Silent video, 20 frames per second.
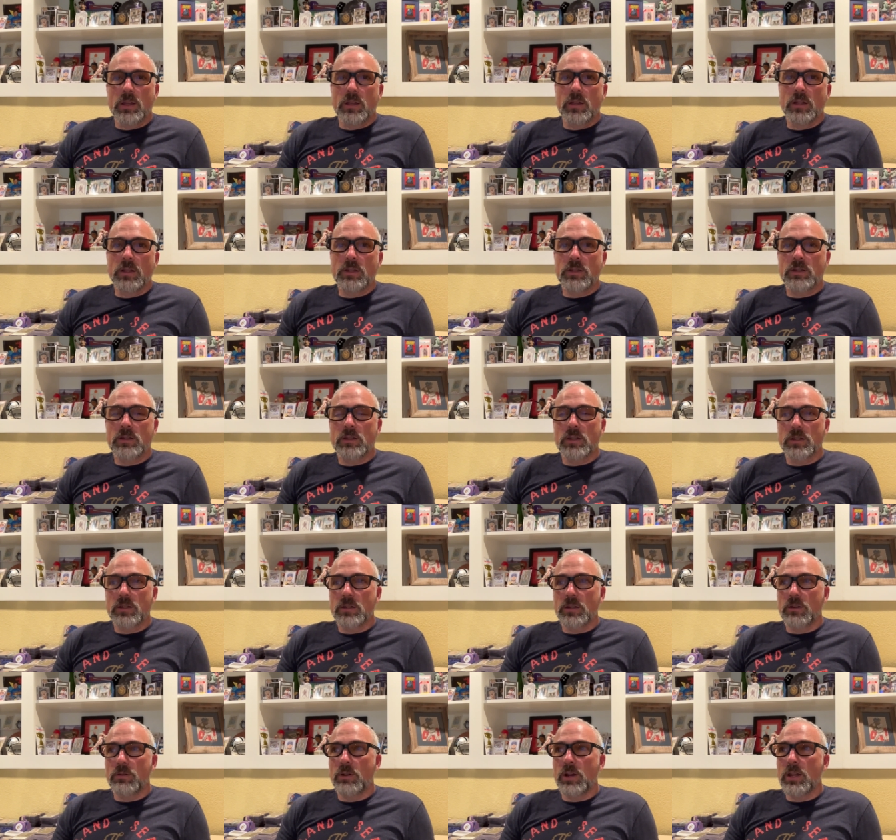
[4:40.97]
It's just
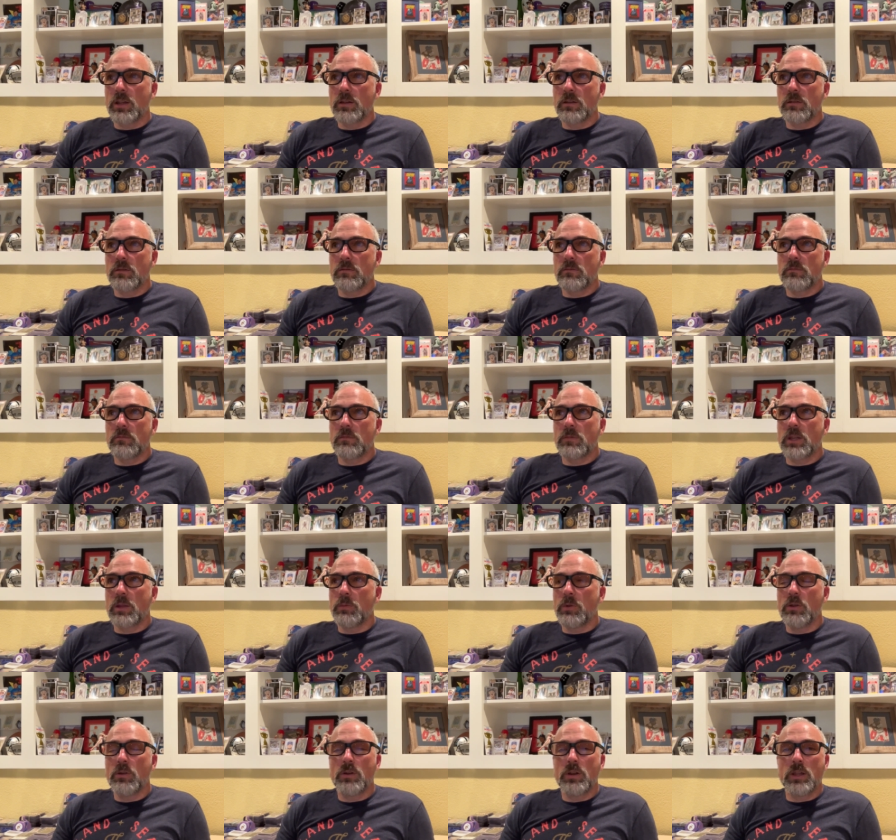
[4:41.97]
a great
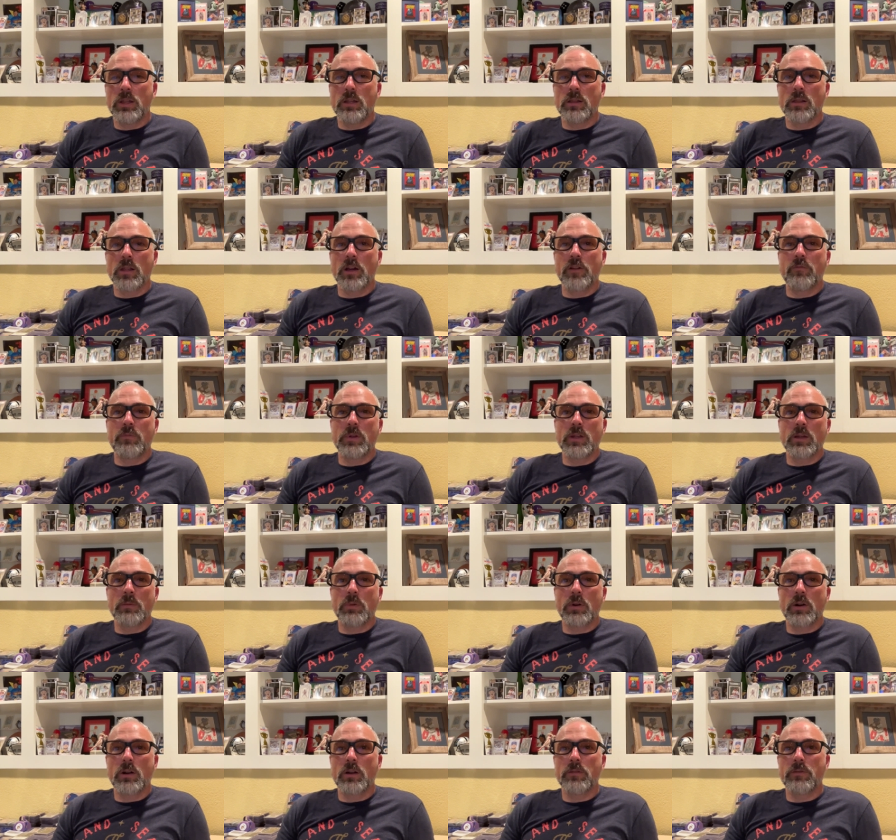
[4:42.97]
community. Love being a
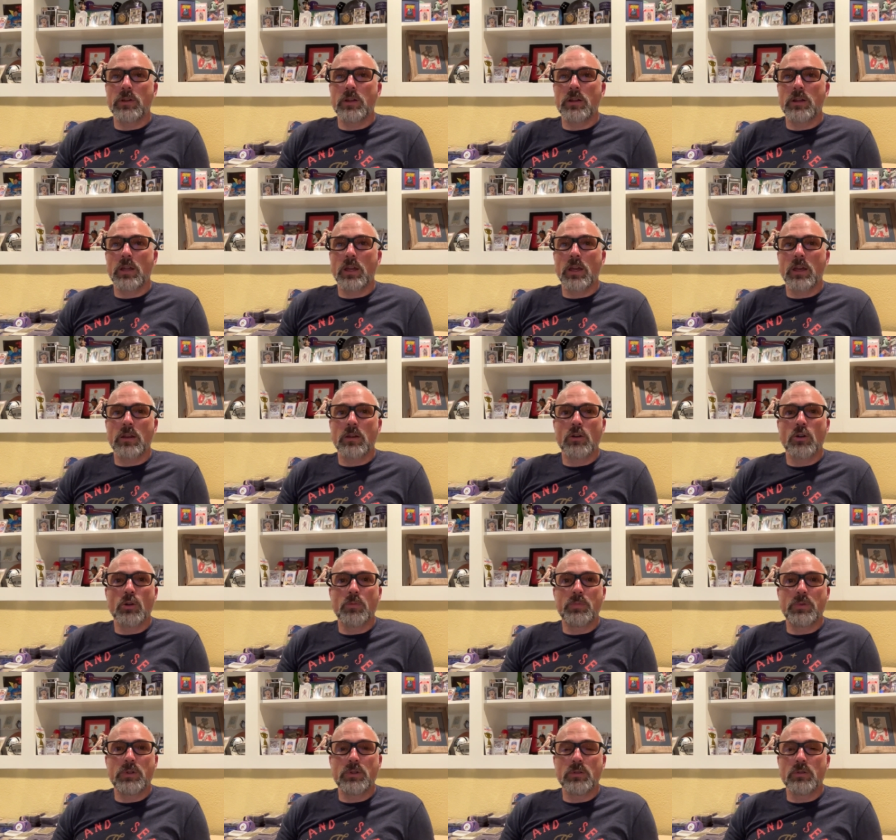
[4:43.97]
part of it, and
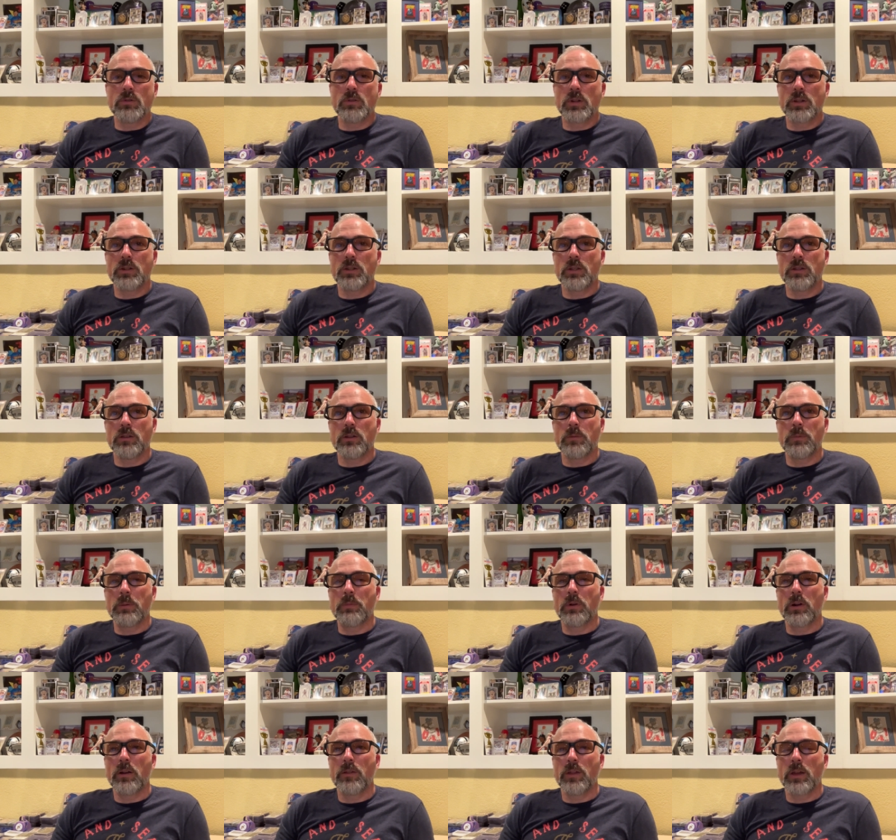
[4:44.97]
hope to continue to be
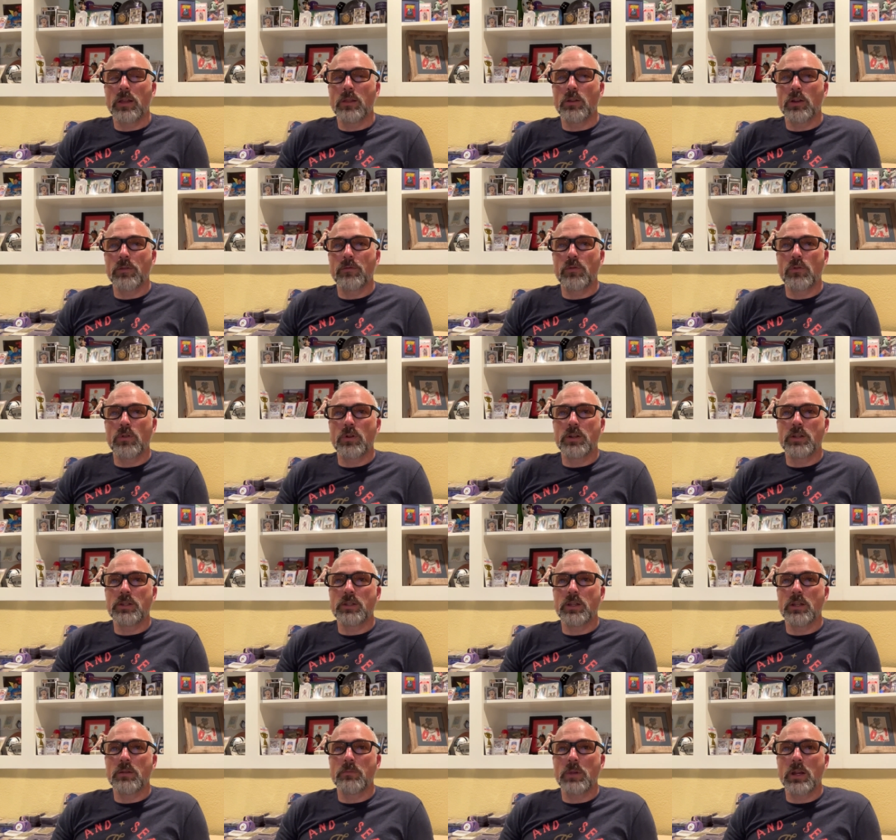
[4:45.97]
part of that. Looking forward to
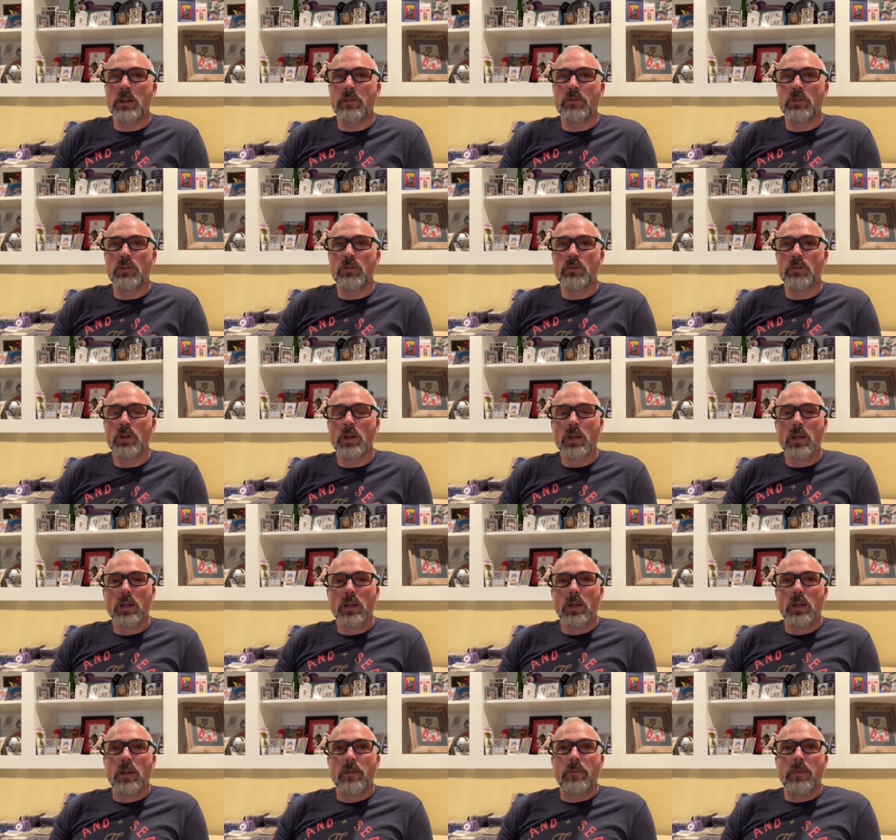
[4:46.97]
seeing many of you
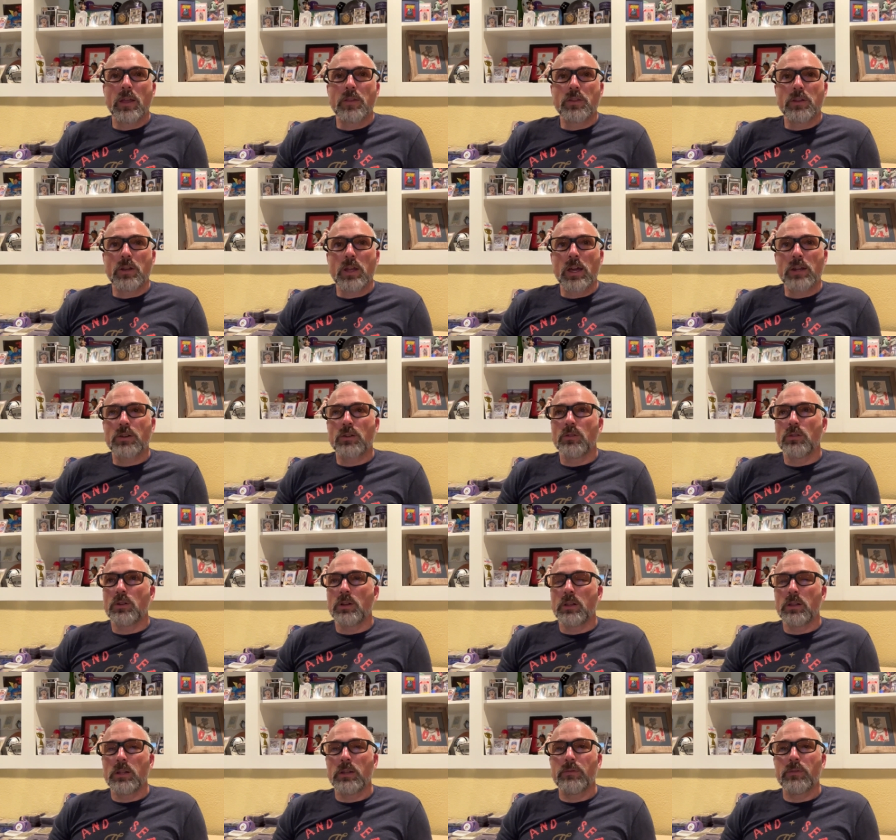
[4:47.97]
at the National in
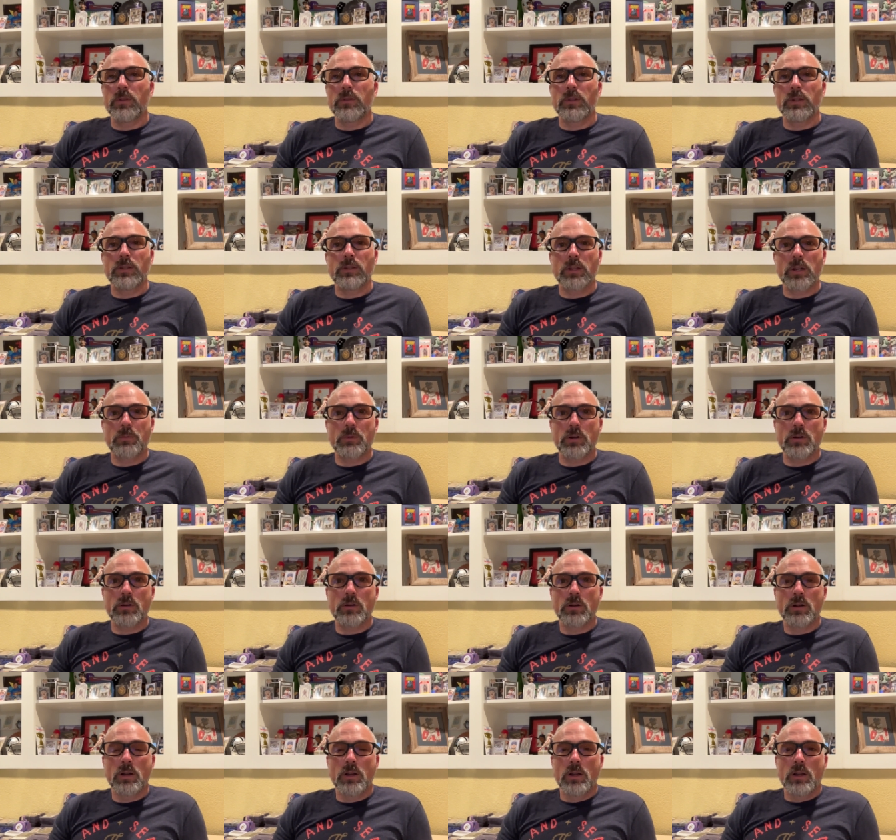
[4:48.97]
Cleveland this summer,
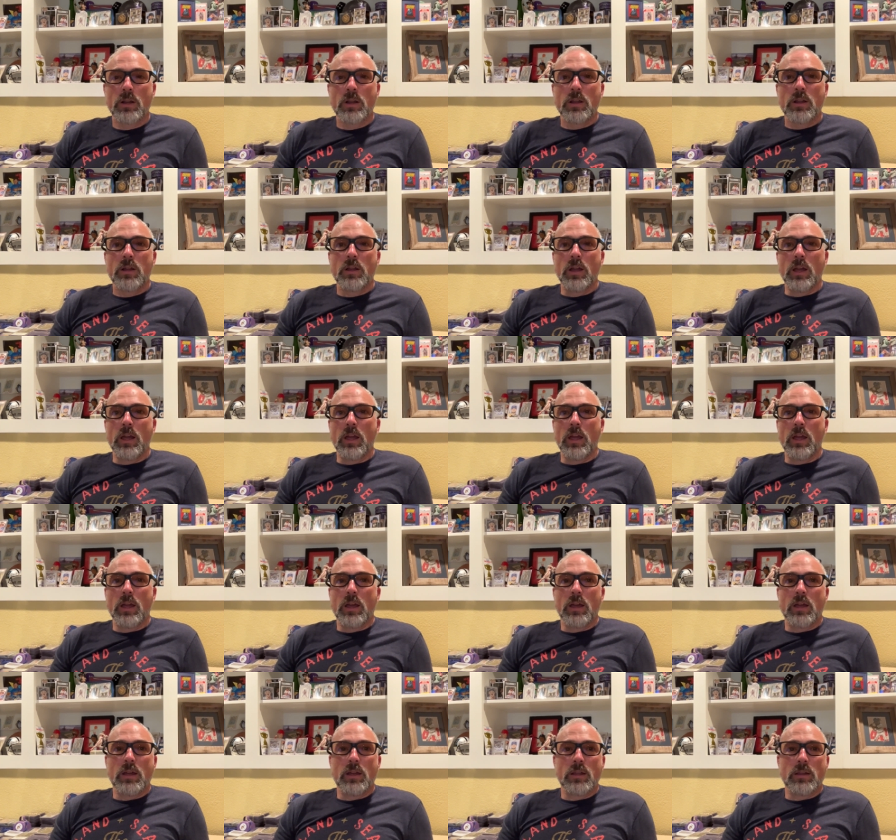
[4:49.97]

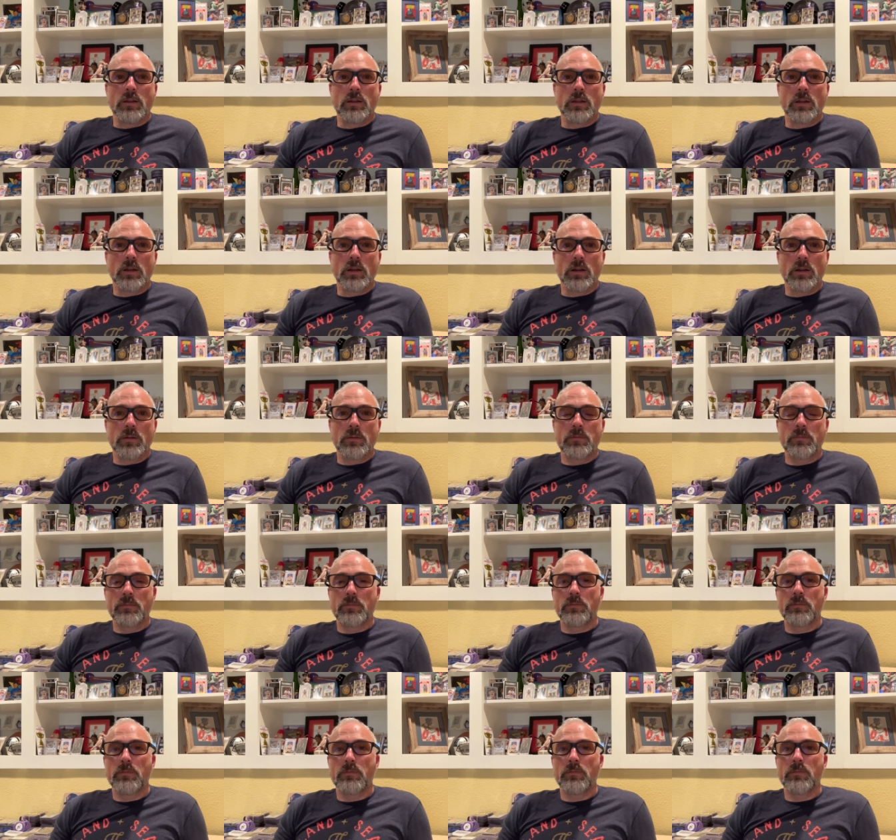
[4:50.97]
and
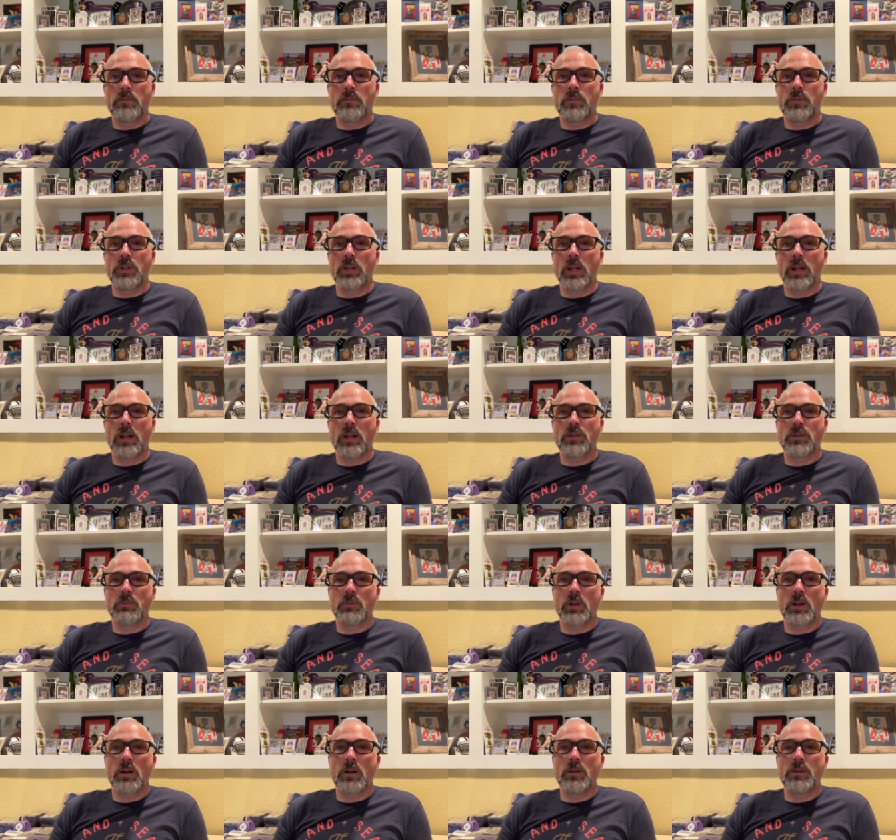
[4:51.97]
checking out some
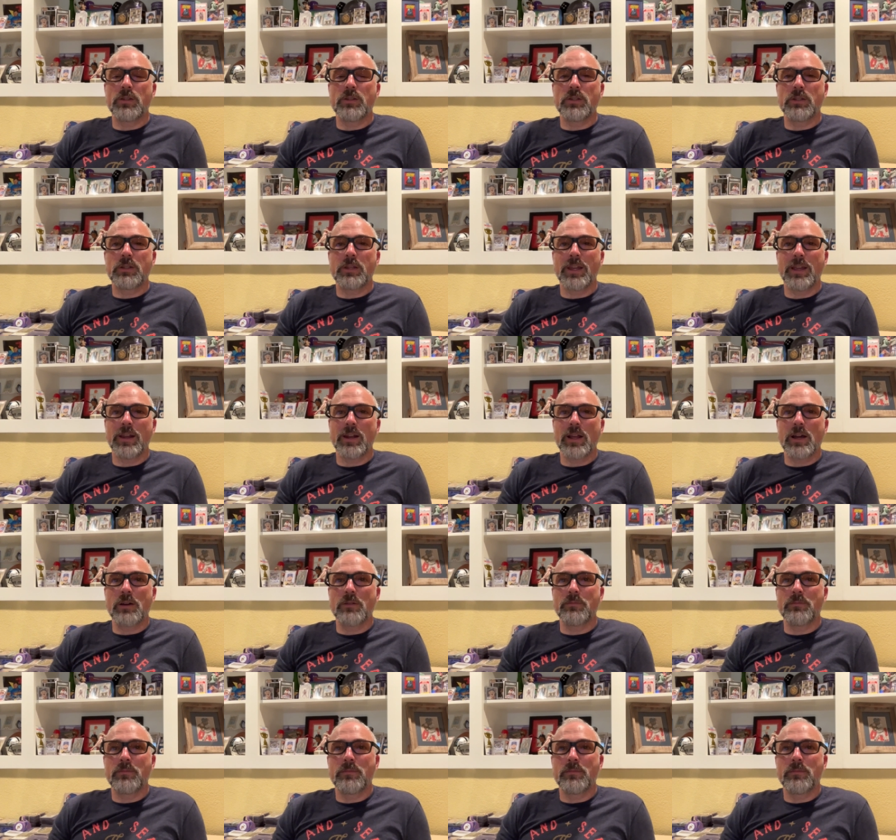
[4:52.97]
cards and just hanging out.